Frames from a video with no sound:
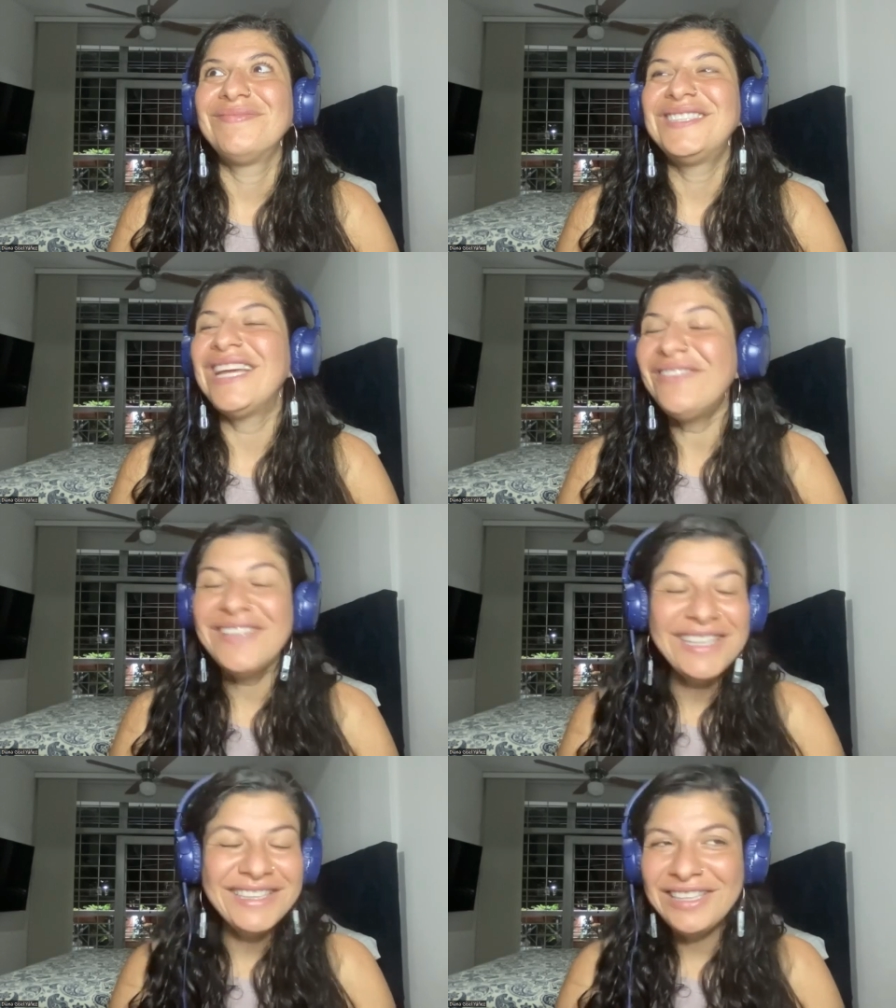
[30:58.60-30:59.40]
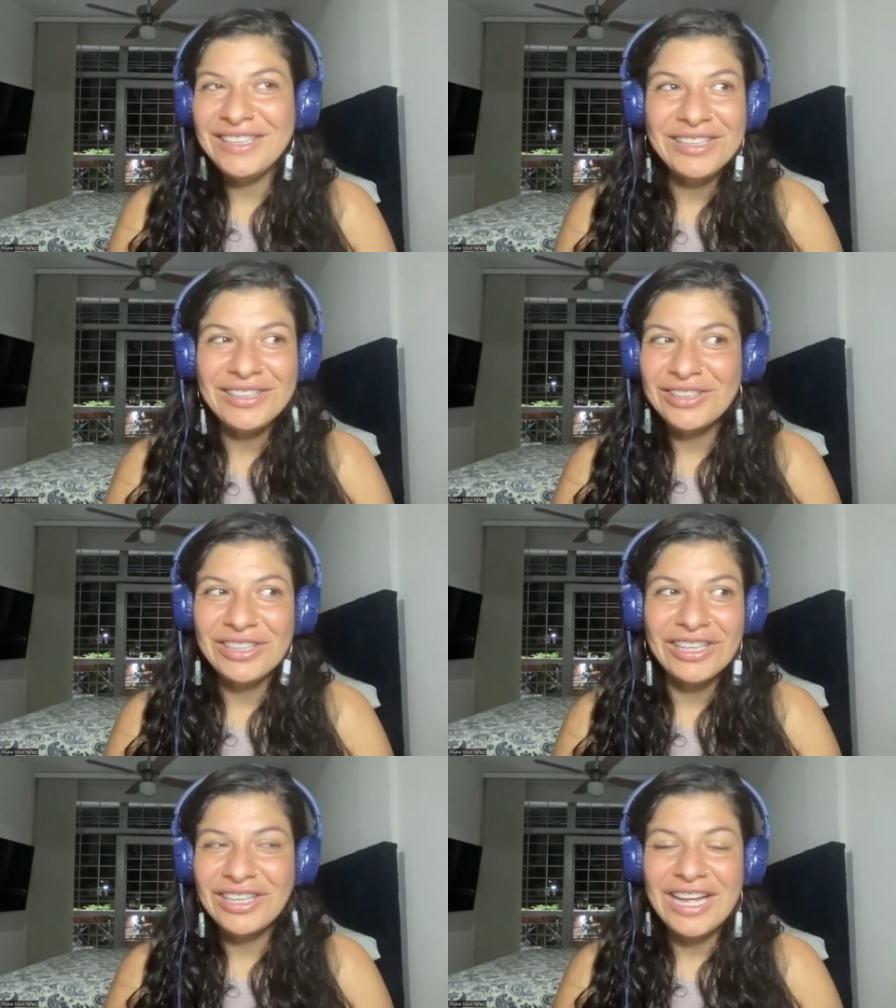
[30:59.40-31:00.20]
definitely
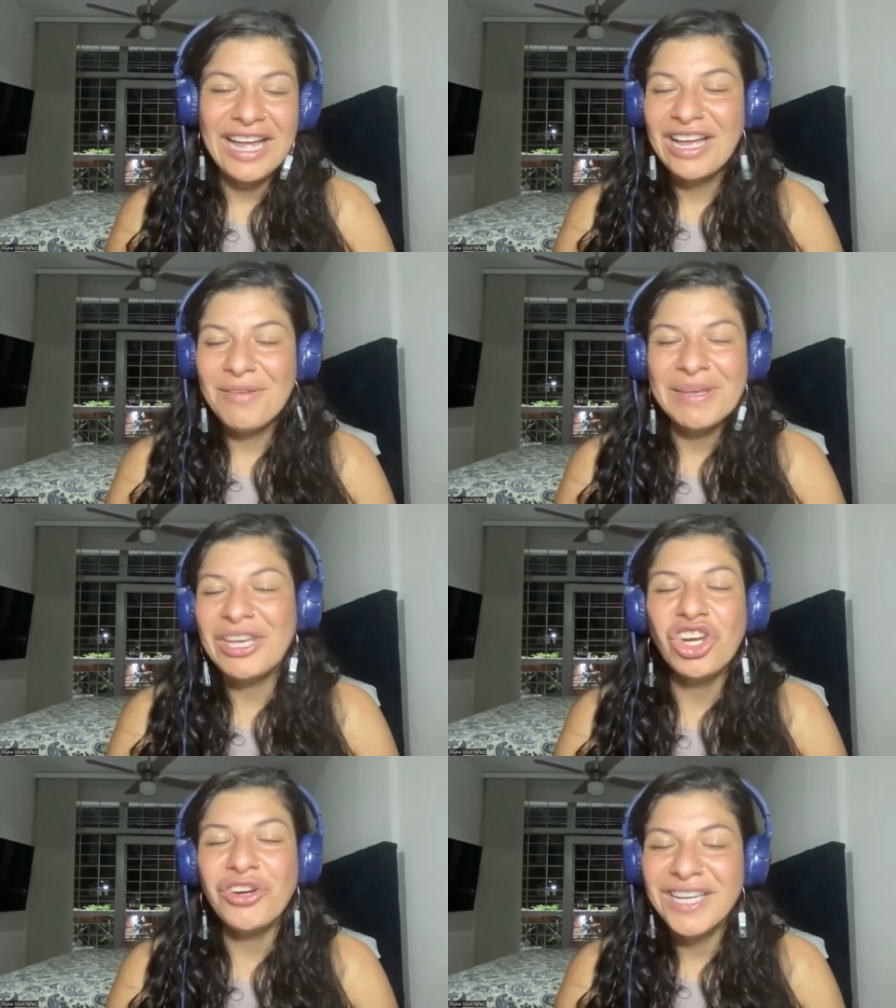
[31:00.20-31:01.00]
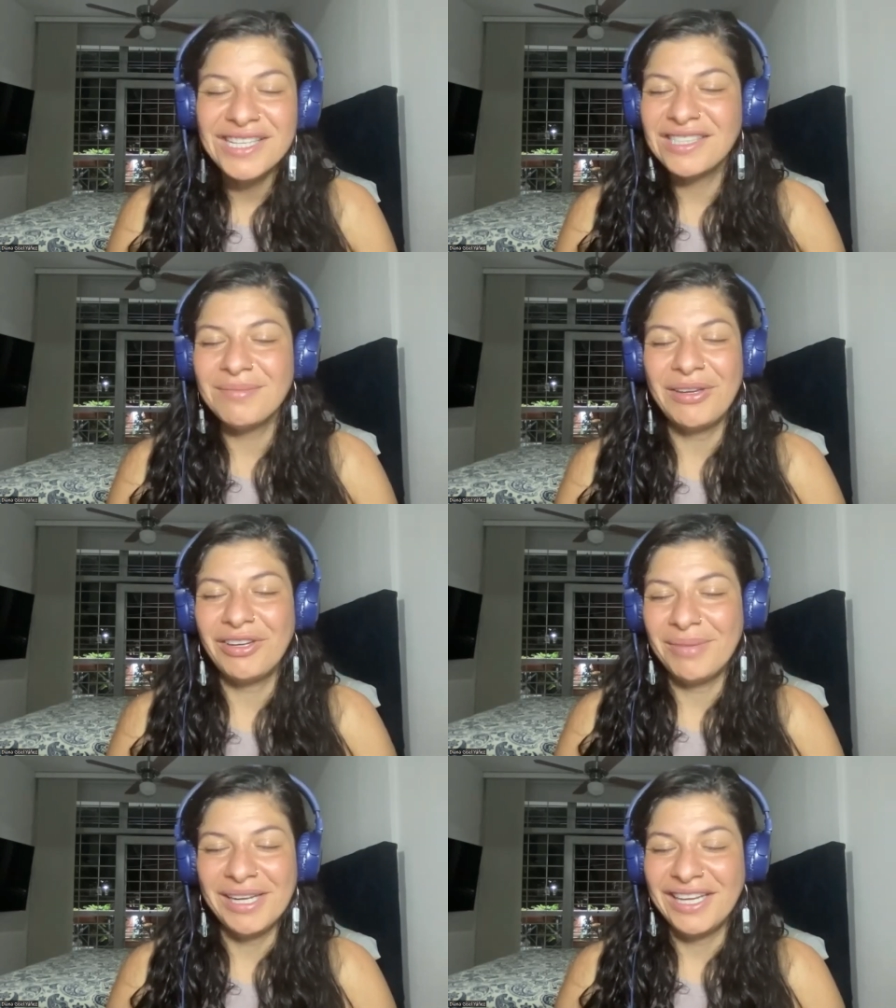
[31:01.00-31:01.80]
be curious about
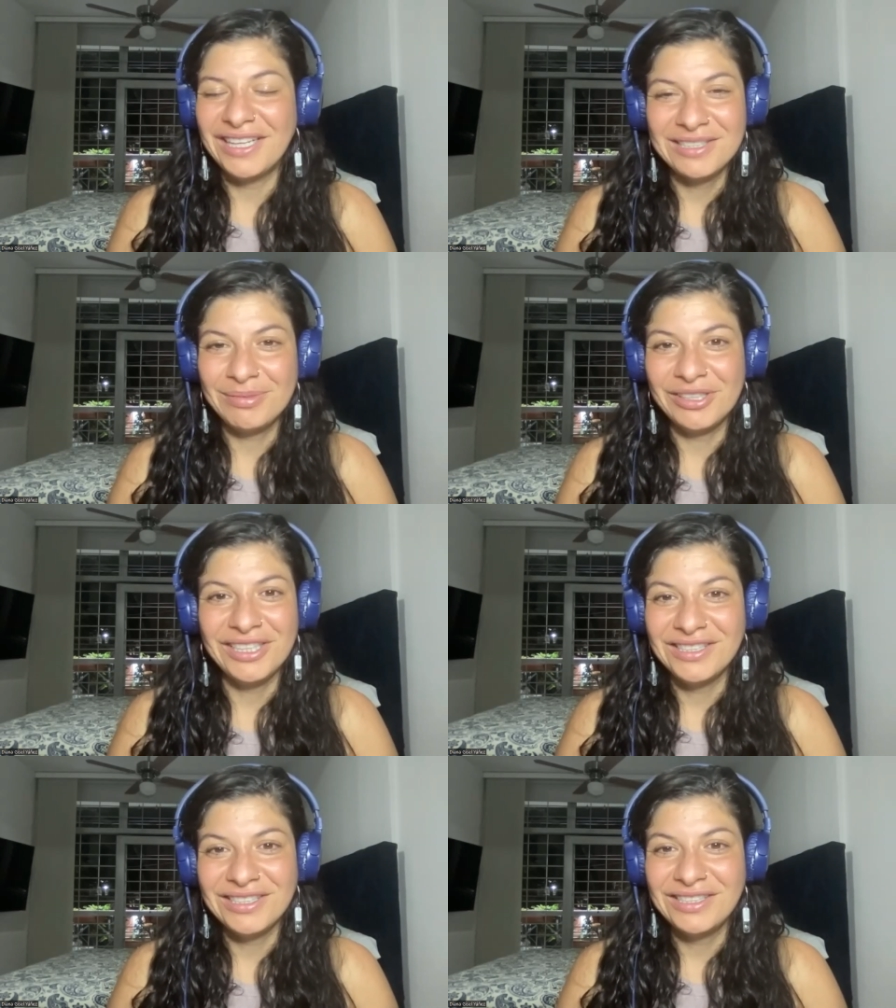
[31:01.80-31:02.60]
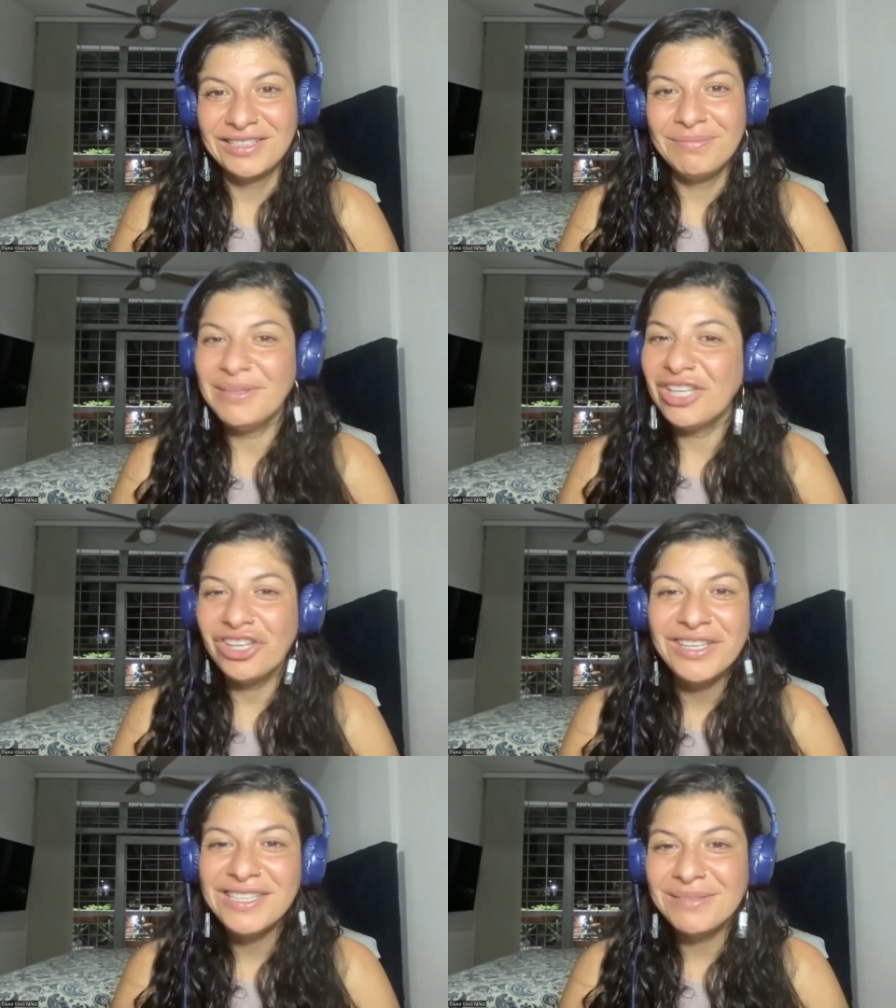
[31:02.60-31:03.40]
your money experience. Be
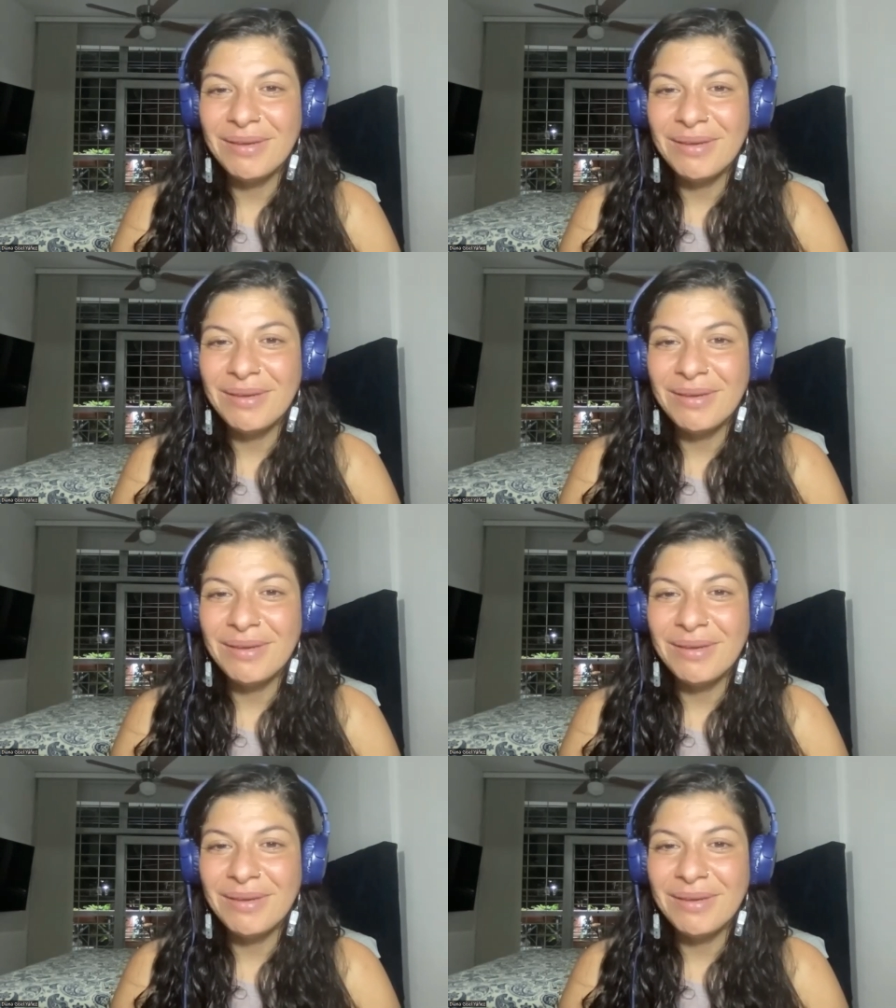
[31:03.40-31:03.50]
curious